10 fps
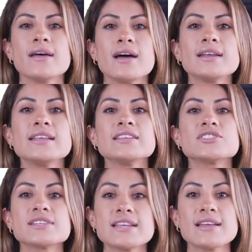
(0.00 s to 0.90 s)
a
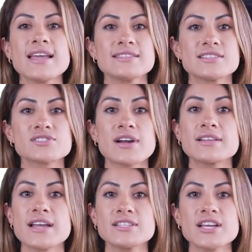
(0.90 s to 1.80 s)
condition that can disrupt
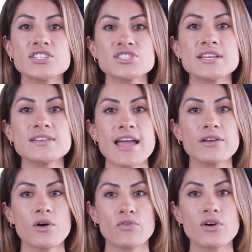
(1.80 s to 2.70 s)
digestion and
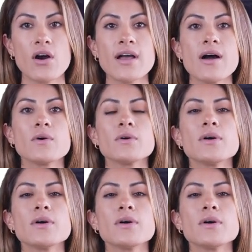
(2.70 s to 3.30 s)
overall health.